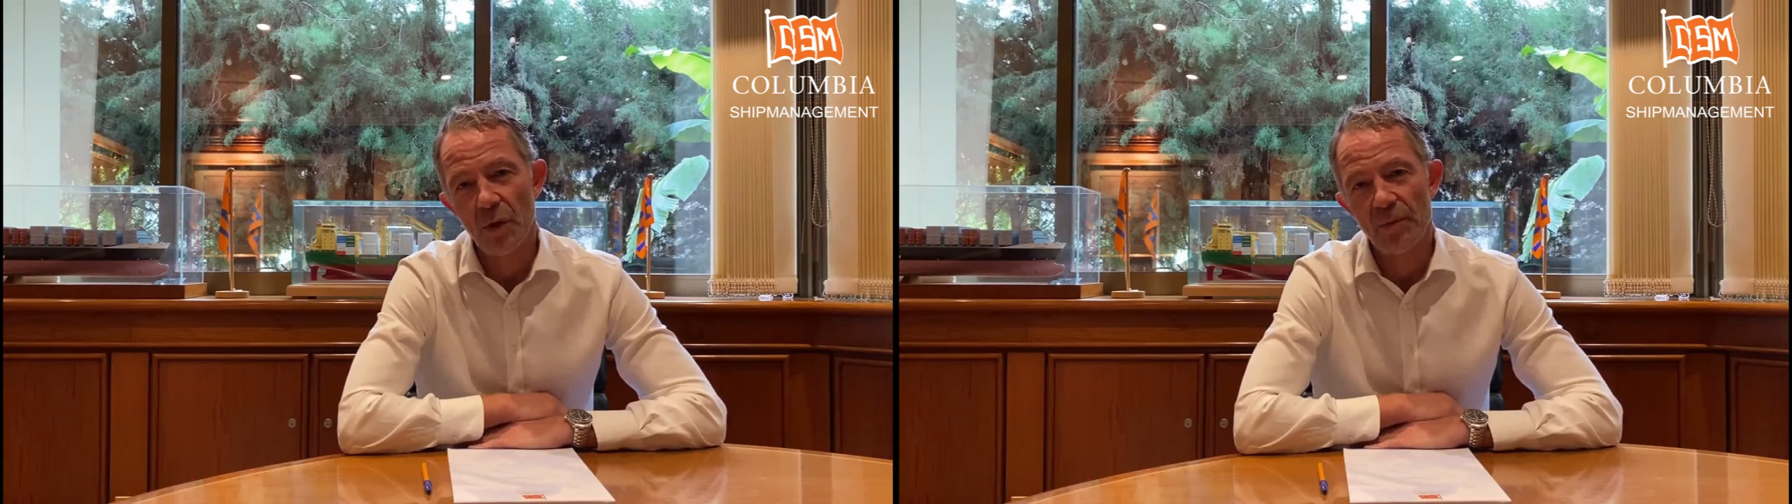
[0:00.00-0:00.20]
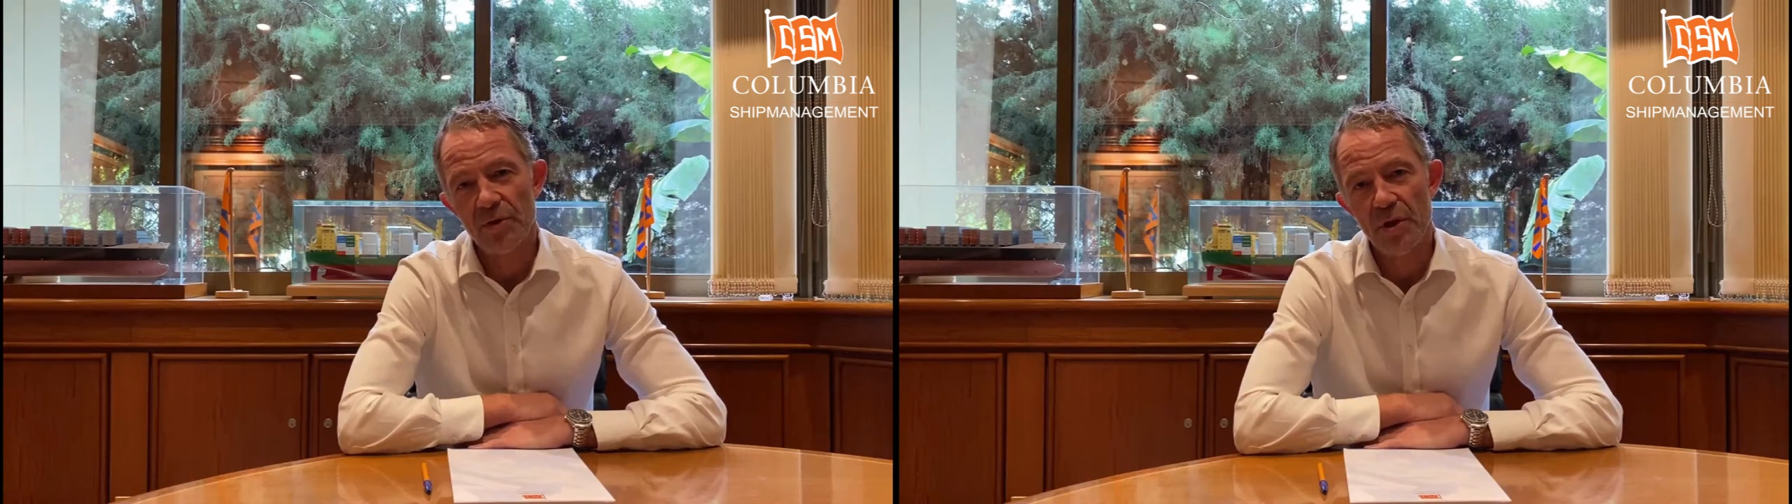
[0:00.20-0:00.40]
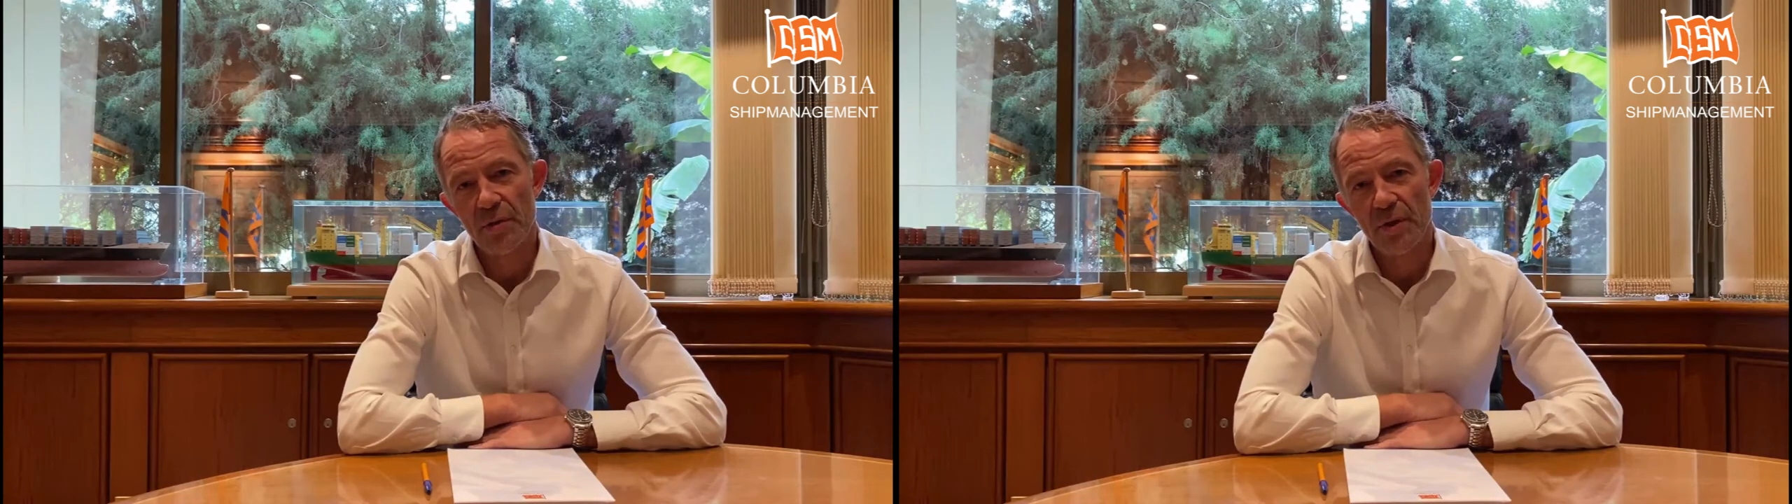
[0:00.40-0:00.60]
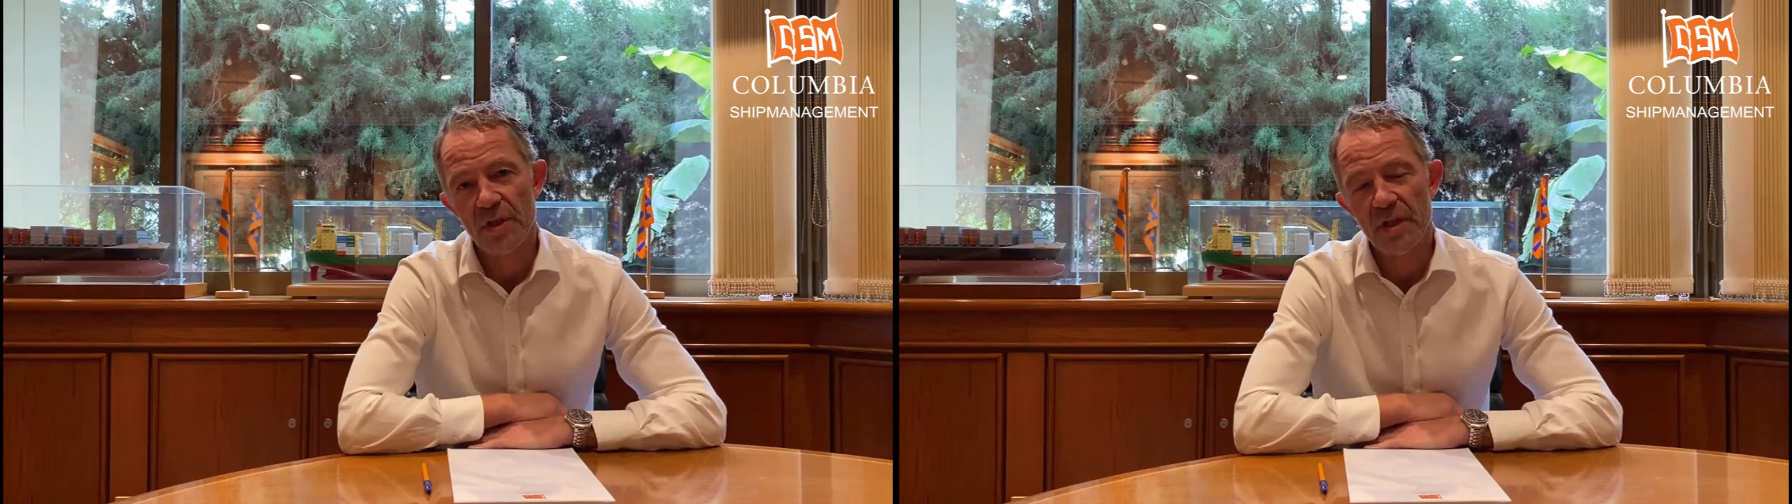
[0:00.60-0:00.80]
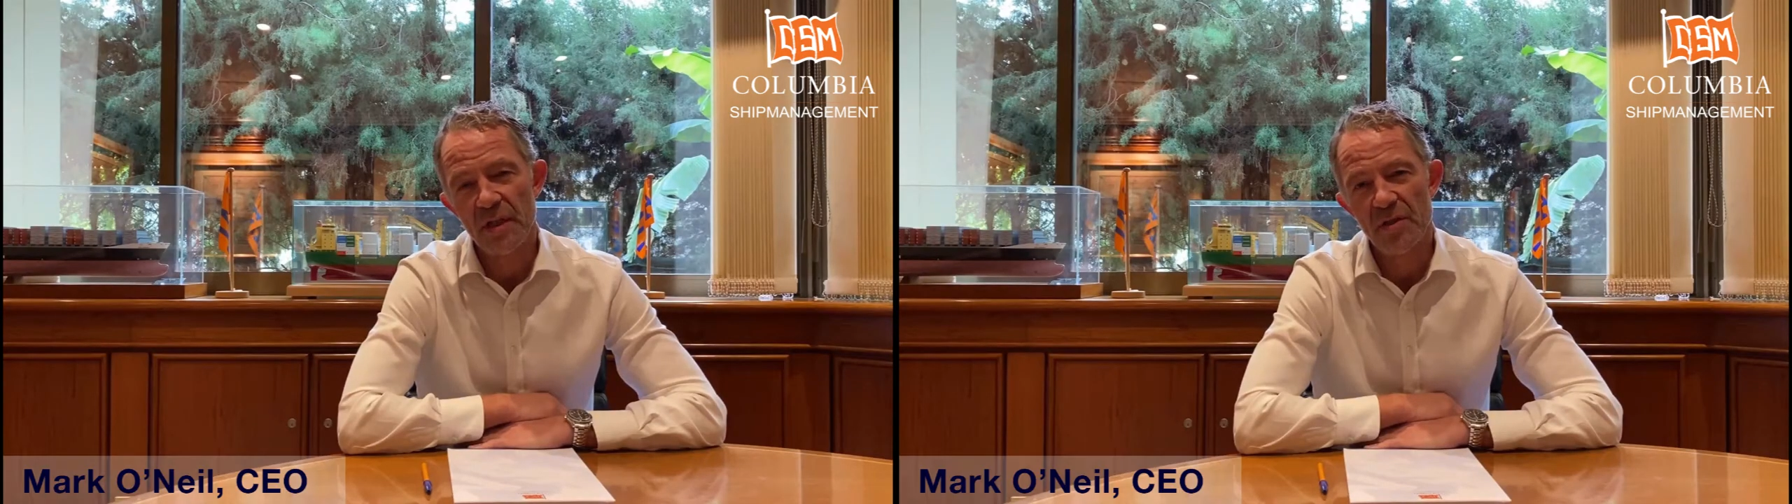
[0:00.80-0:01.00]

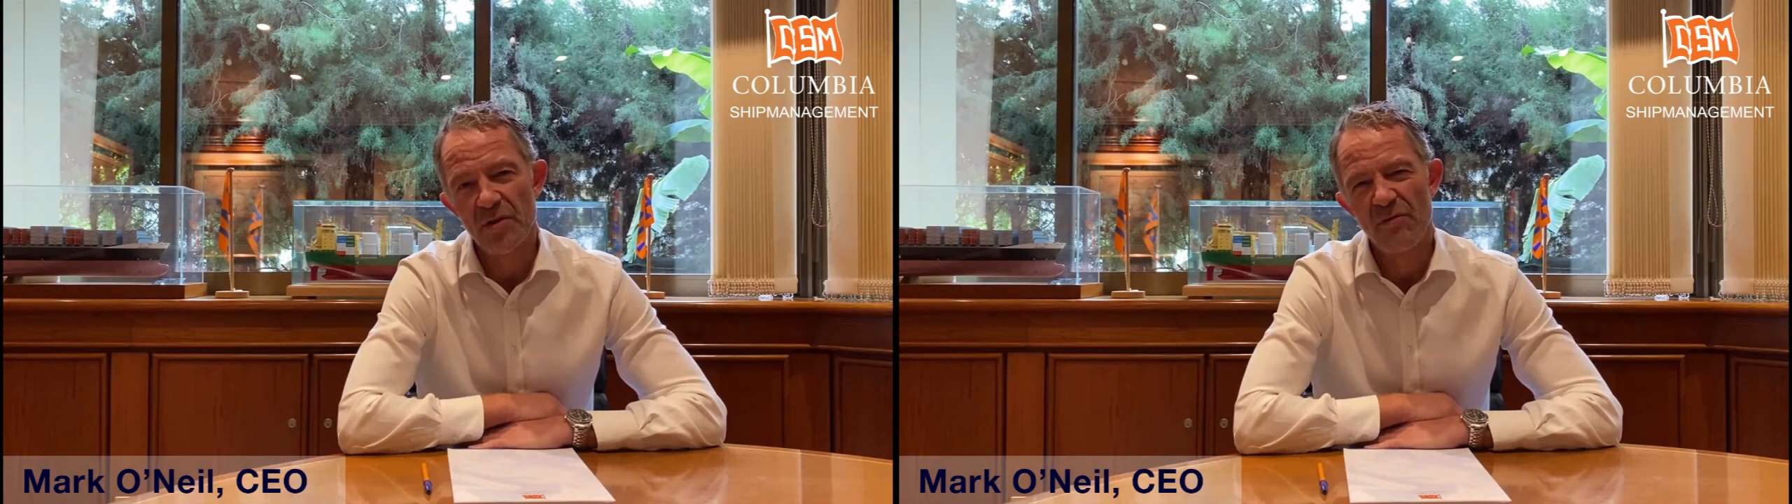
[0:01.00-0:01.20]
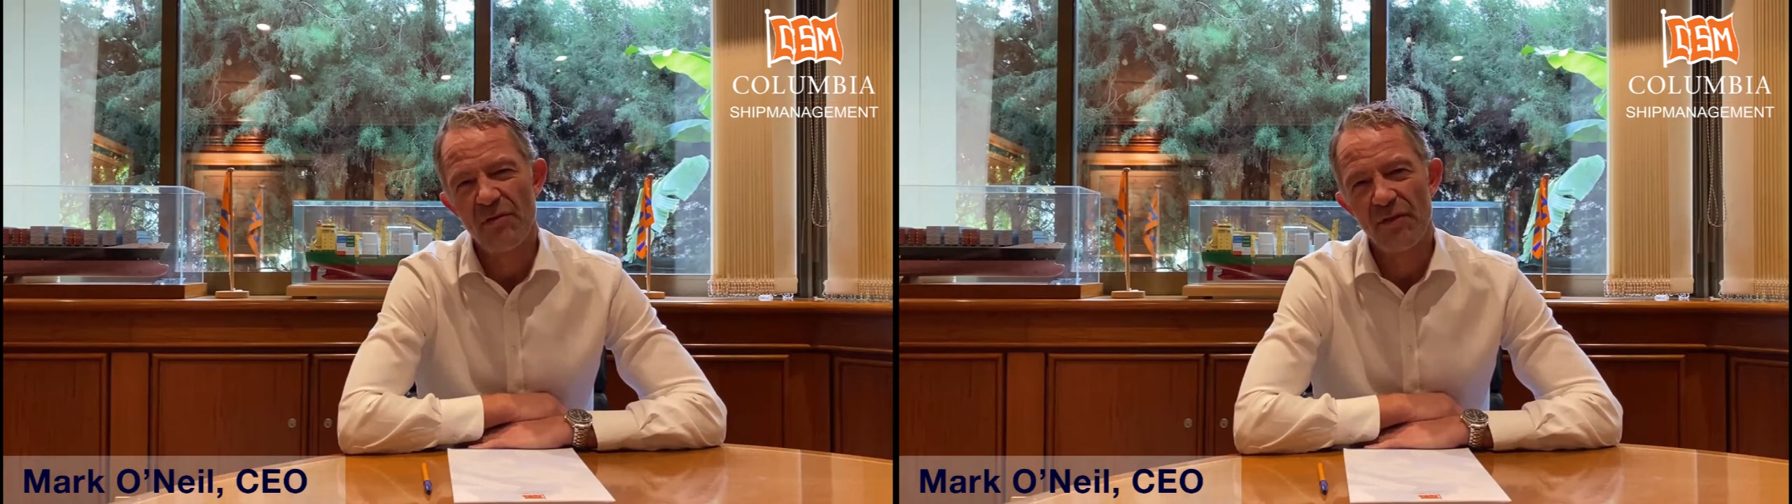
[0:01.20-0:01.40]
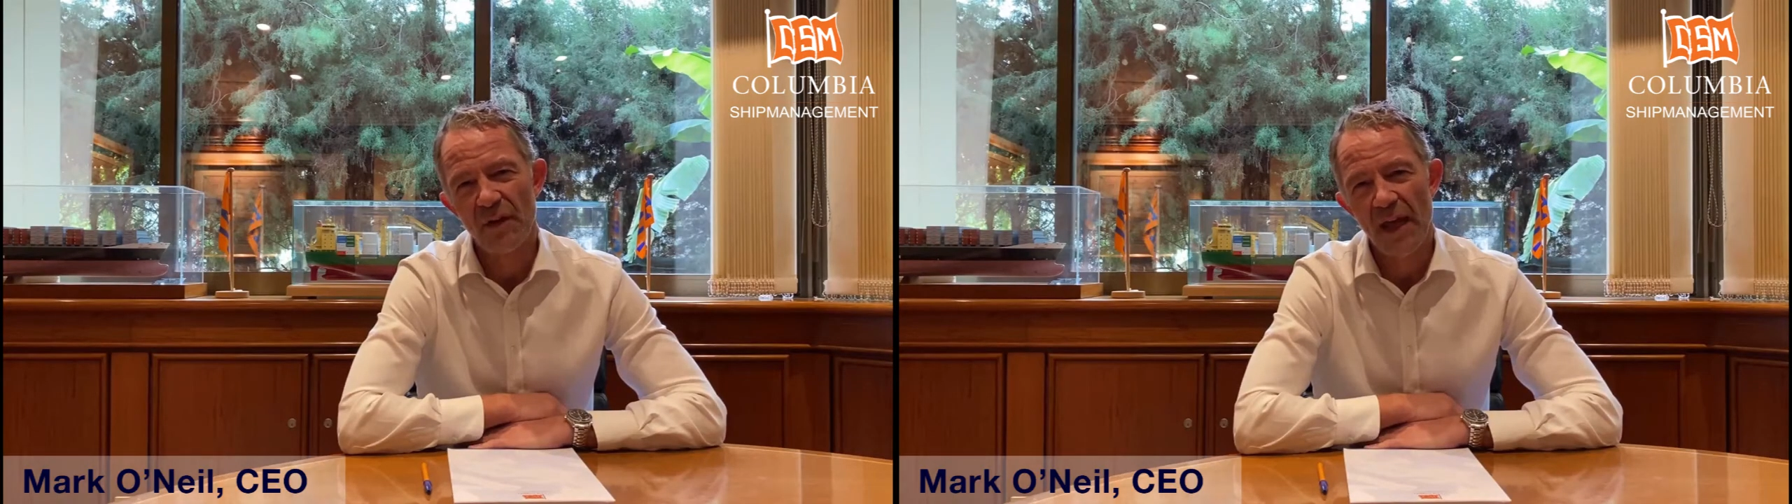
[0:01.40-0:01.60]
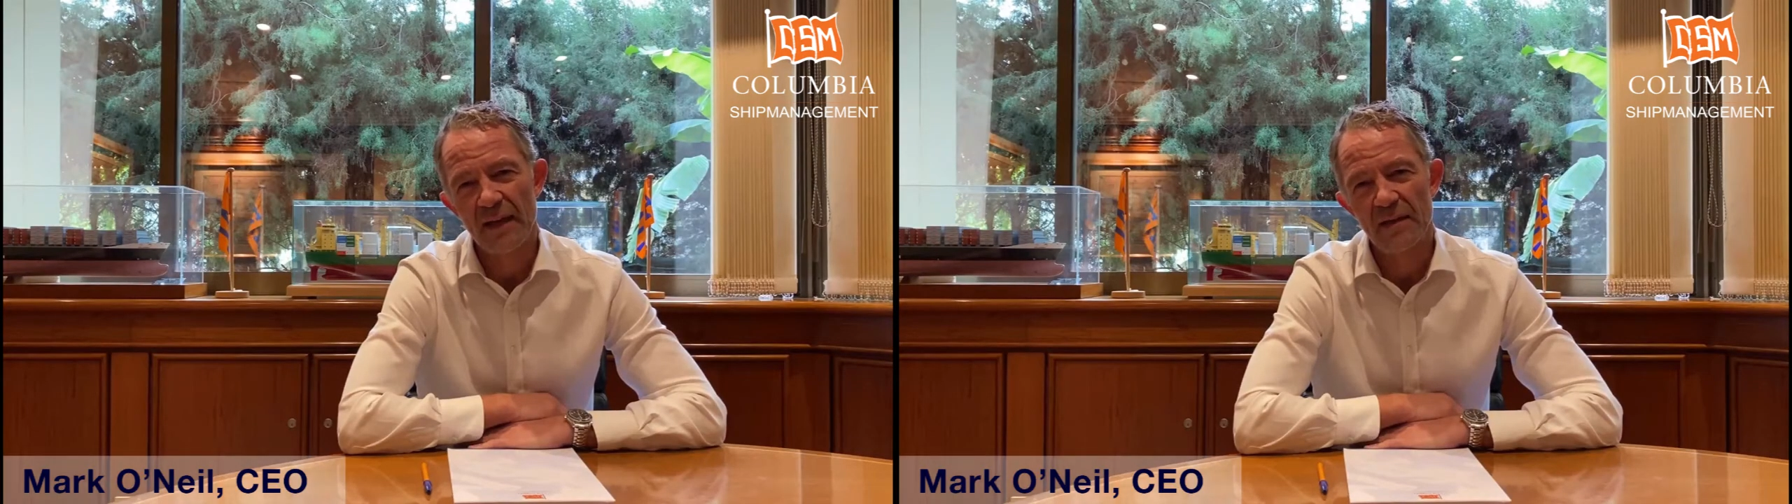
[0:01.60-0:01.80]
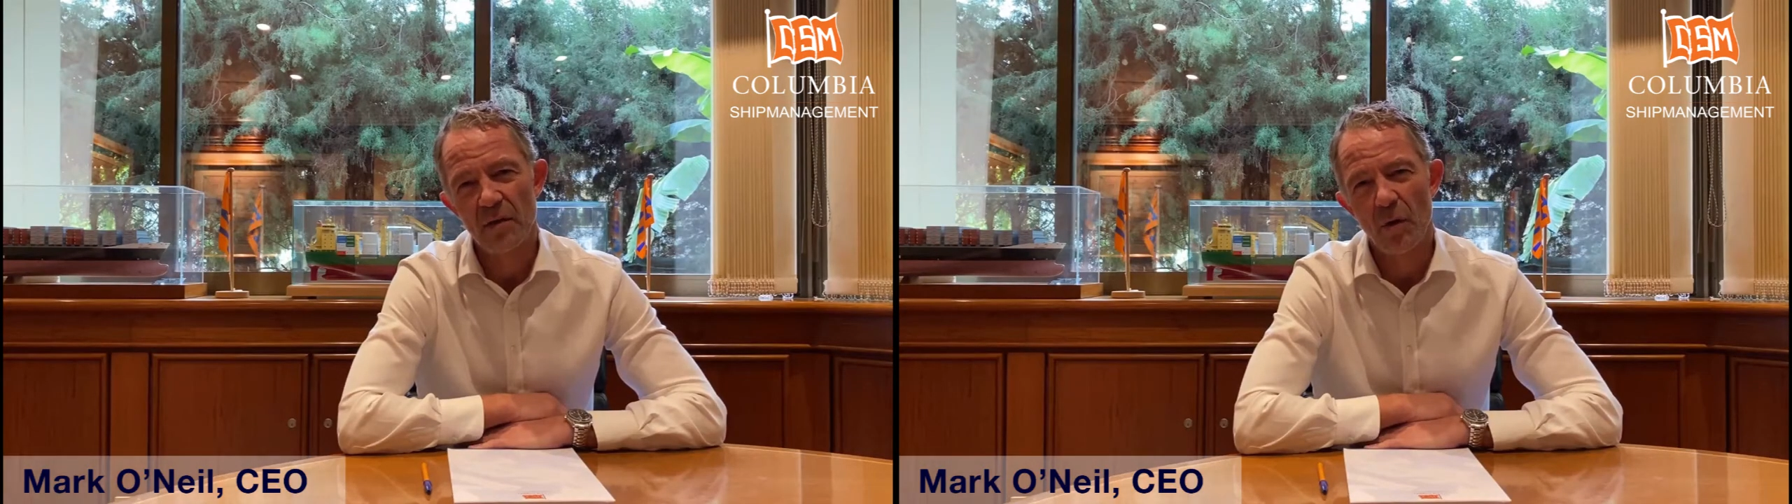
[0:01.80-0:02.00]
opportunity to reflect